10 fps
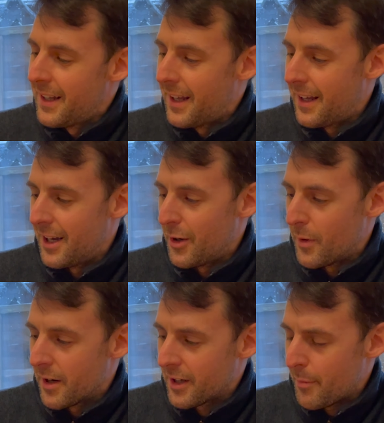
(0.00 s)

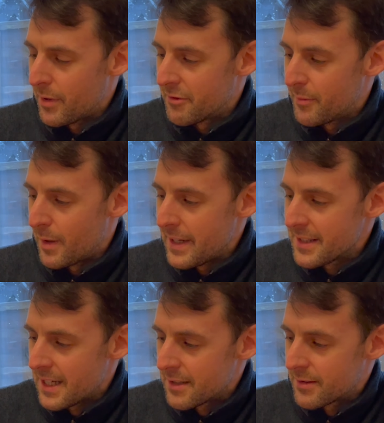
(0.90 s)
A couple of my mates
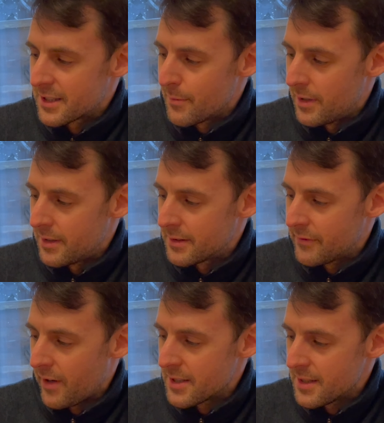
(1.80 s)
had similar
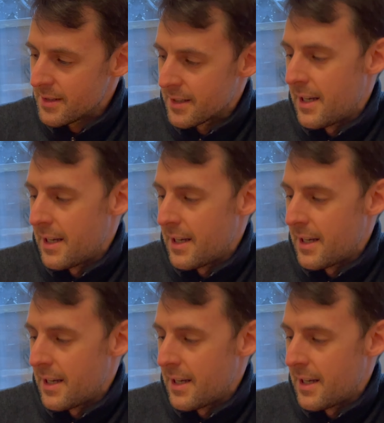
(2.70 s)
devices.